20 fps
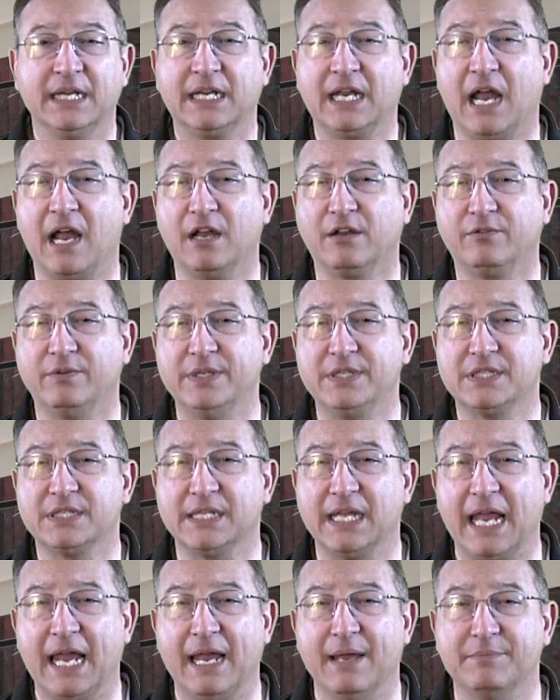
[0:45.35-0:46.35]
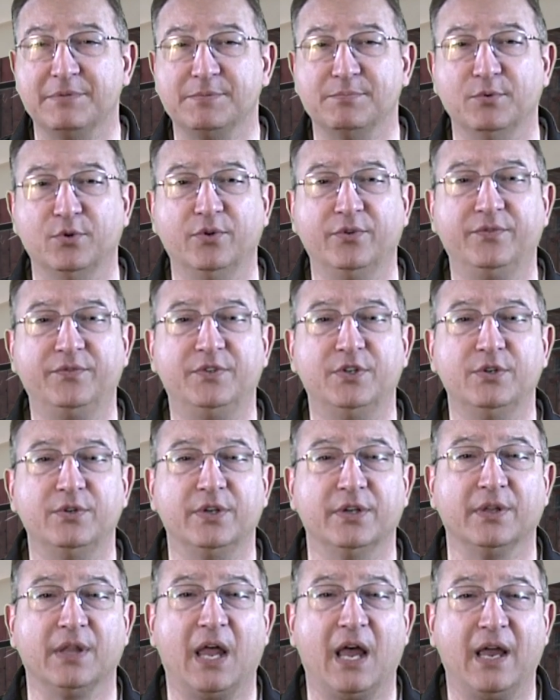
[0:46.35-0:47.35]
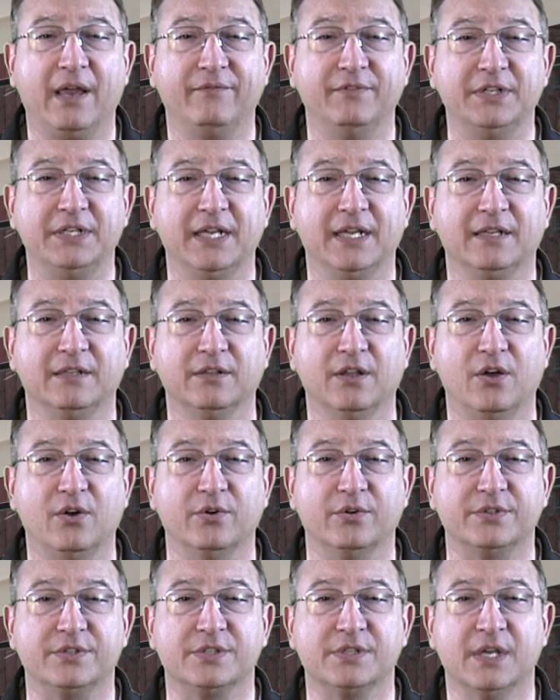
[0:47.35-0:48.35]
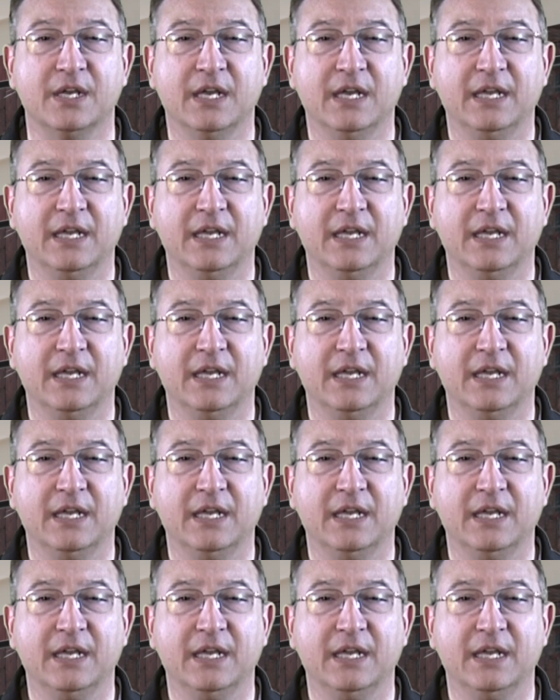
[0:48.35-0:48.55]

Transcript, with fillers: Concrete slabs move due to live and dead loads.